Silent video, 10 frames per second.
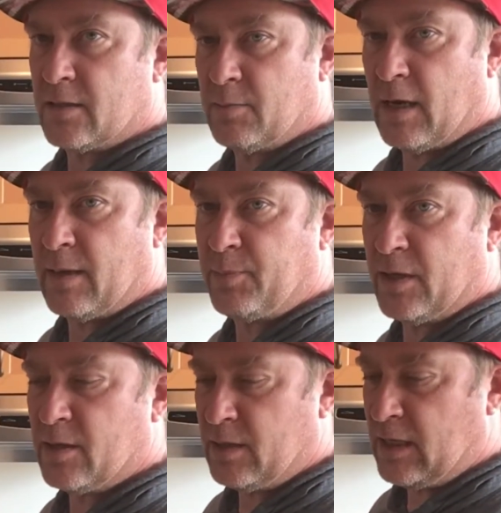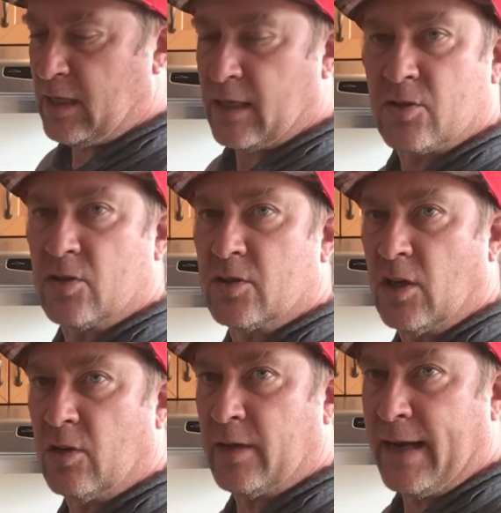in my opinion, need extra
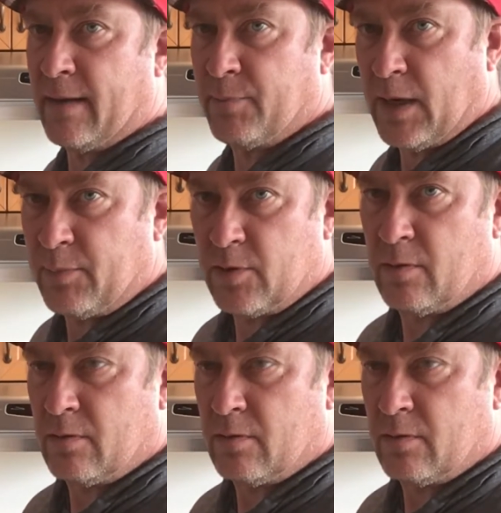salt and pepper.